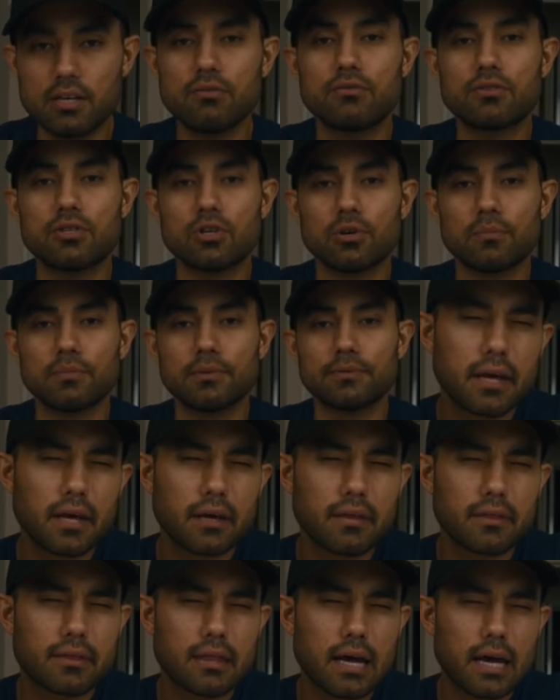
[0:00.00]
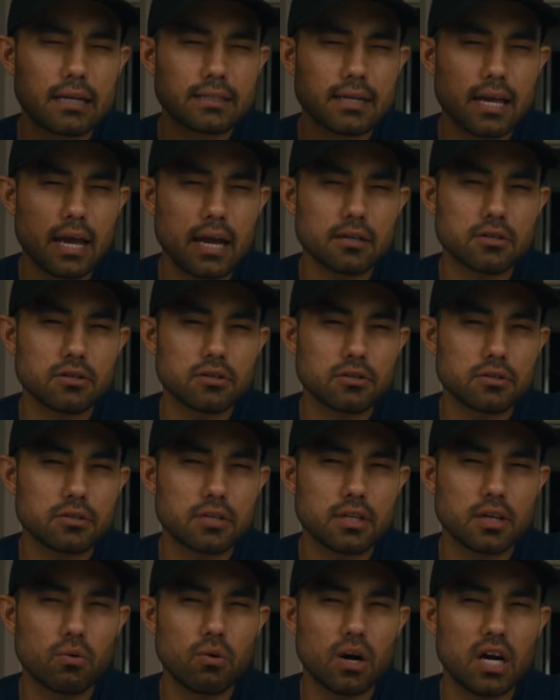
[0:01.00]
YouTube. I think that
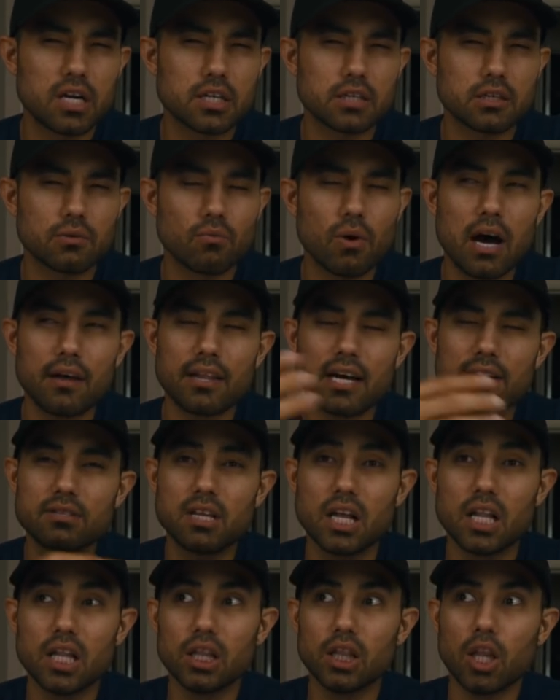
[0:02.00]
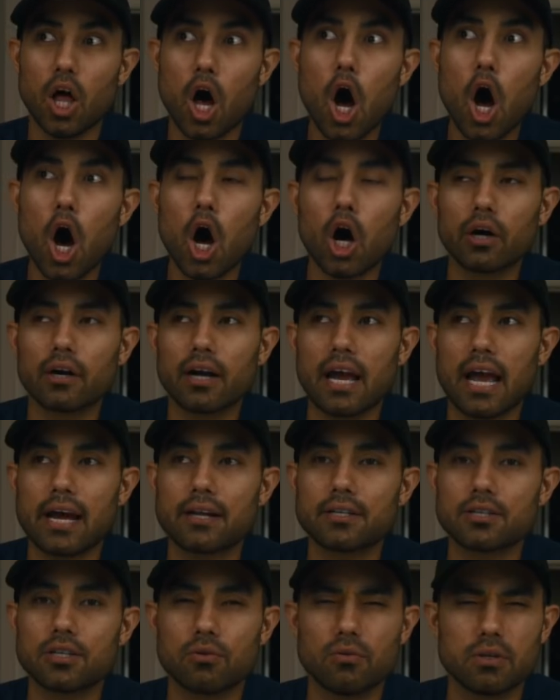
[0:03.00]
answers the question. Wow, that was a long
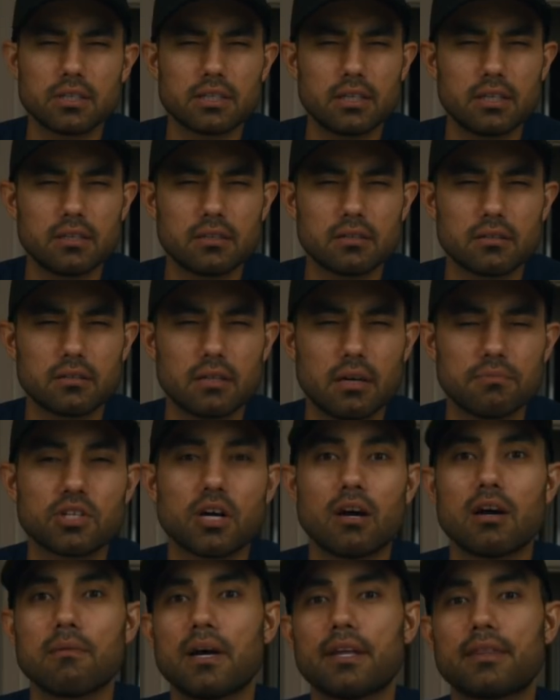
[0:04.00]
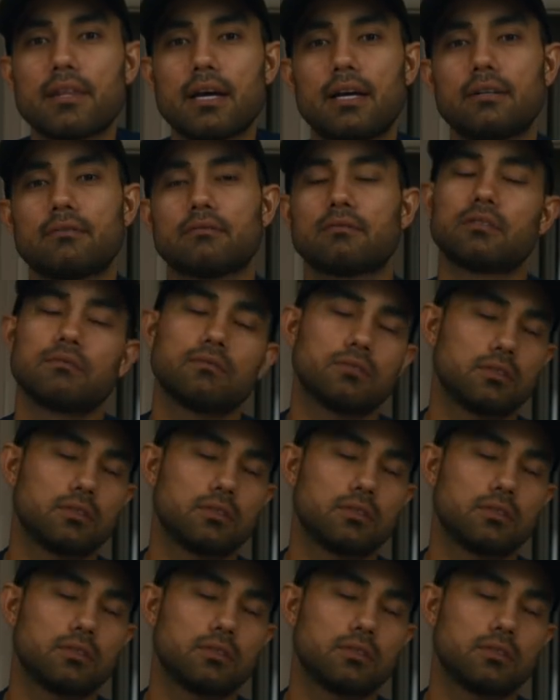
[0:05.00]
answer, wasn't it? I'm sorry about that.